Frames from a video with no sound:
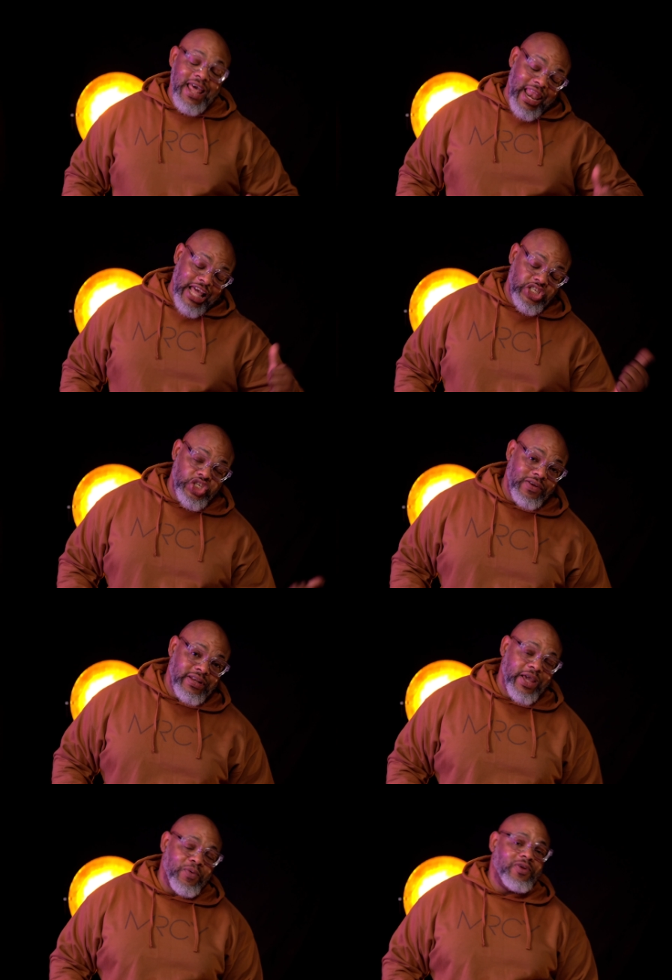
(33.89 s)
Last
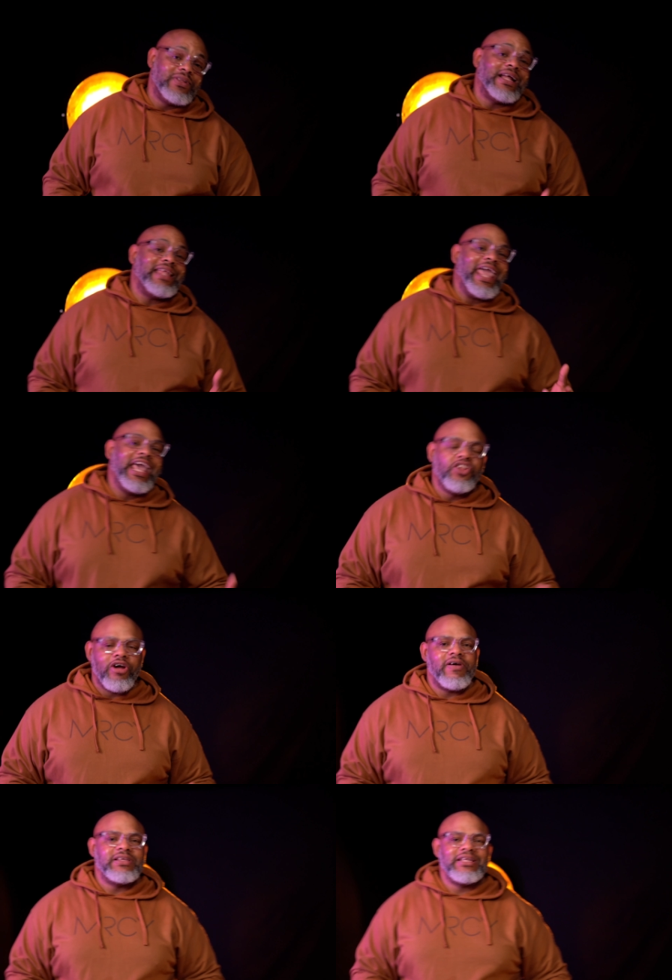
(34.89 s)
Sunday, we looked at
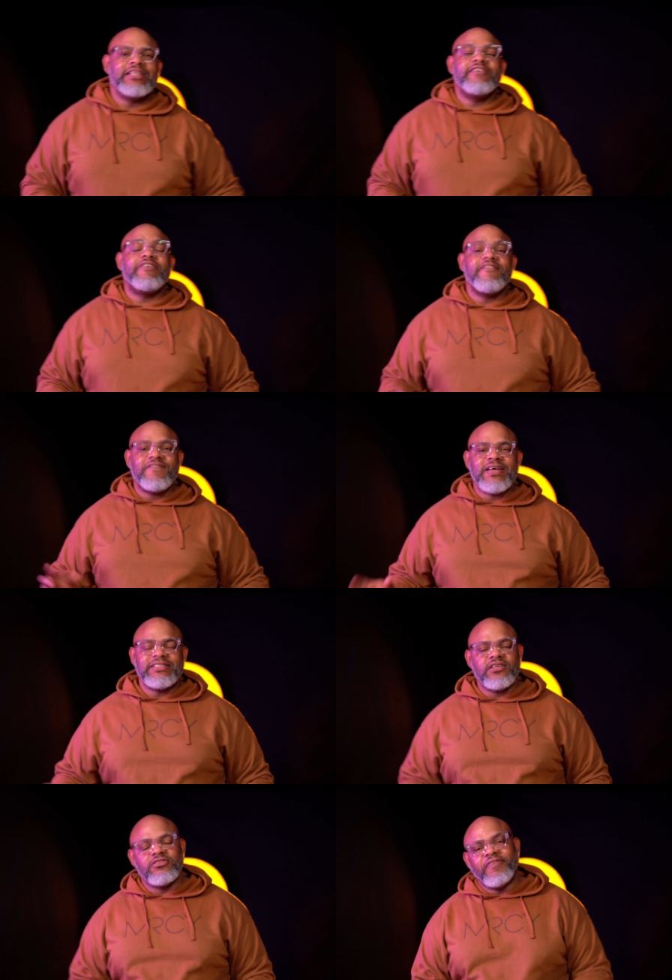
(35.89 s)
ignorance and the different
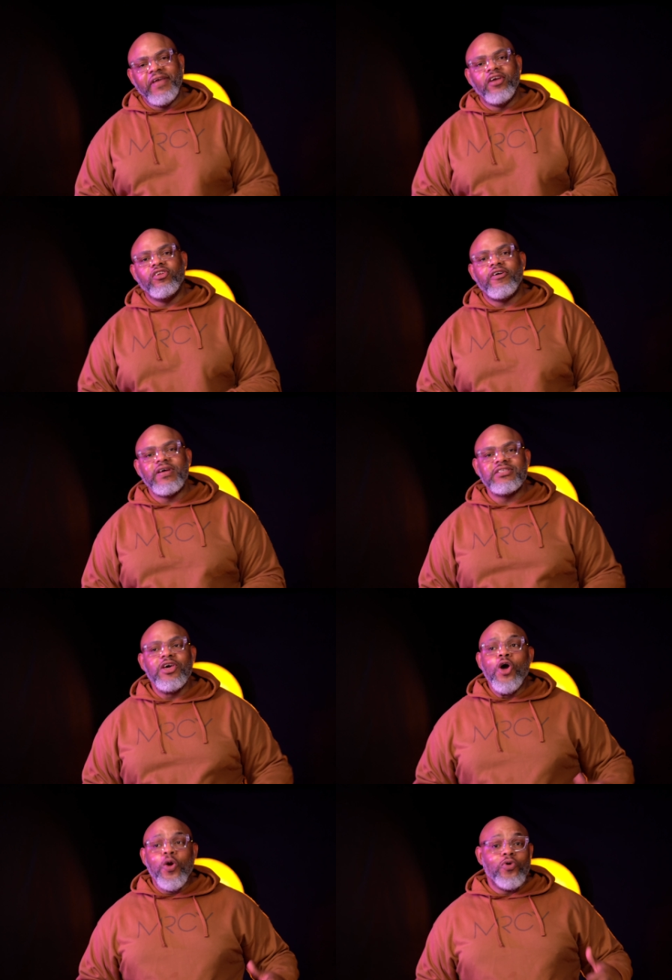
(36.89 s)
facets of ignorance.
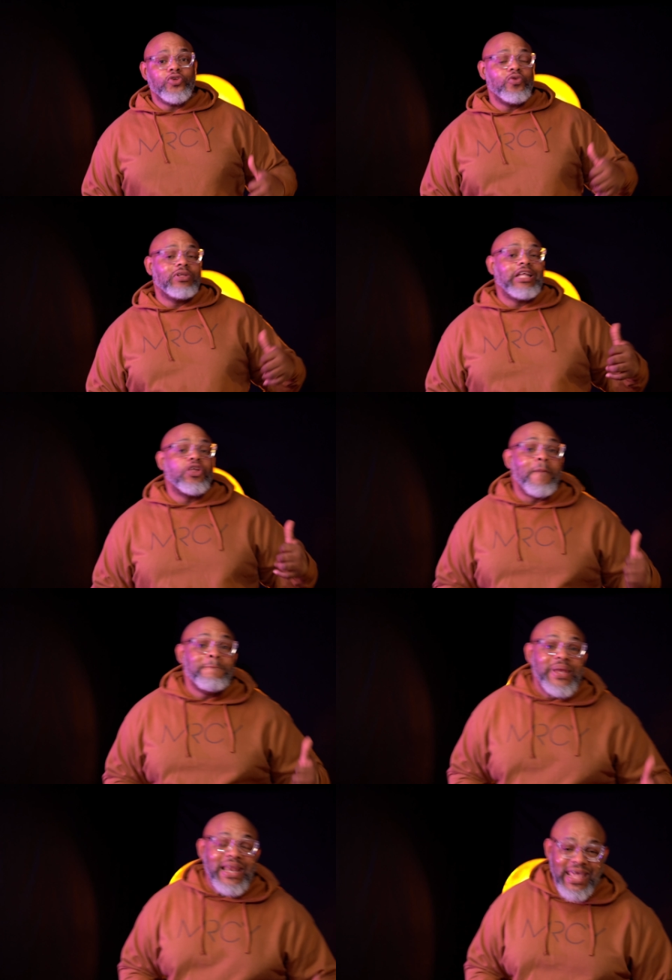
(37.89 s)
We also looked at
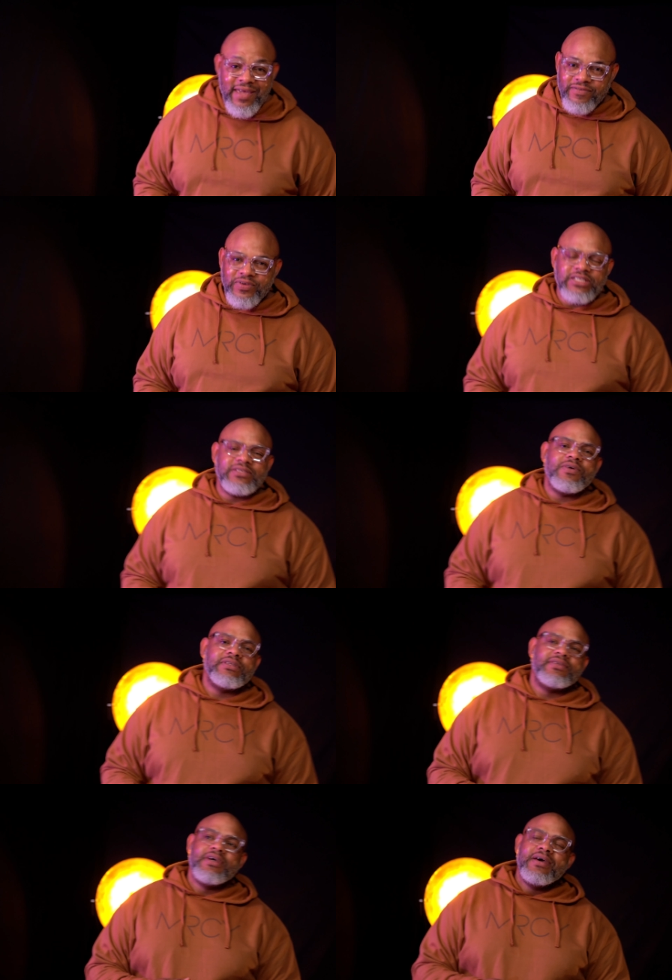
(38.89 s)
unbelief, which
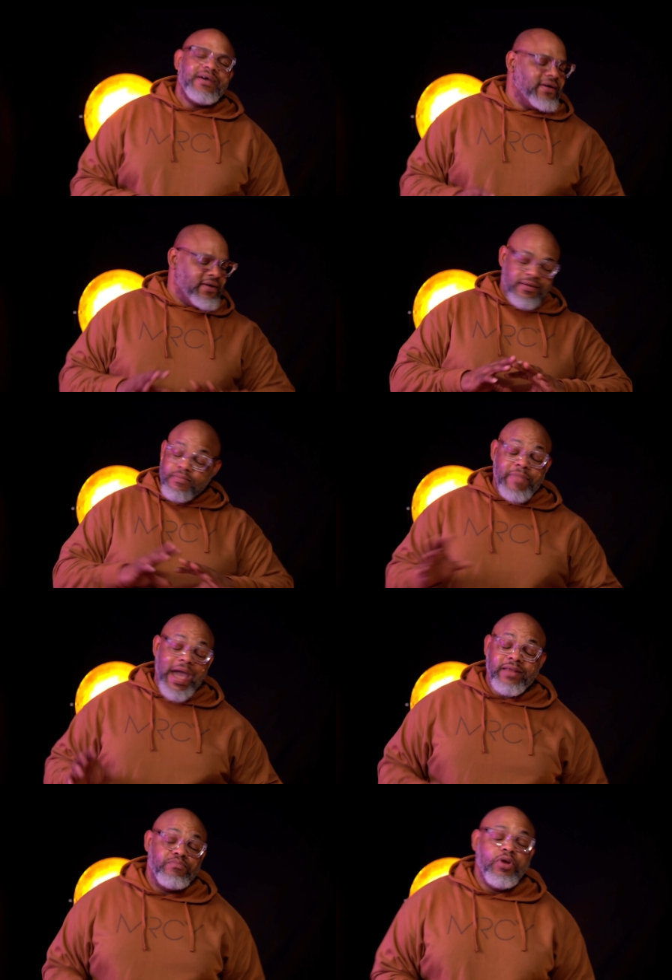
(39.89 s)
was
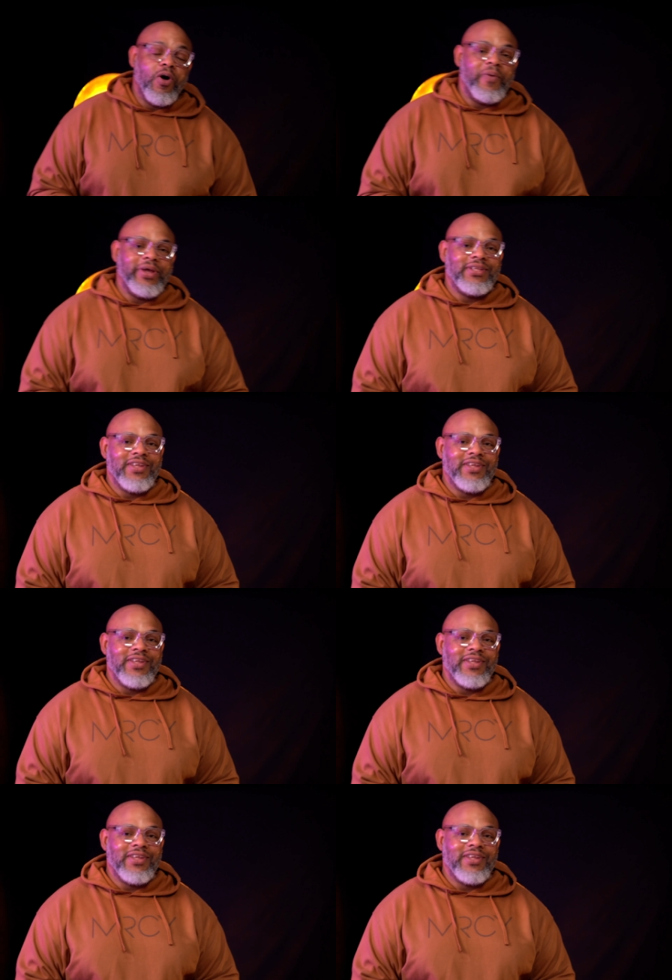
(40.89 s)
mind blowing.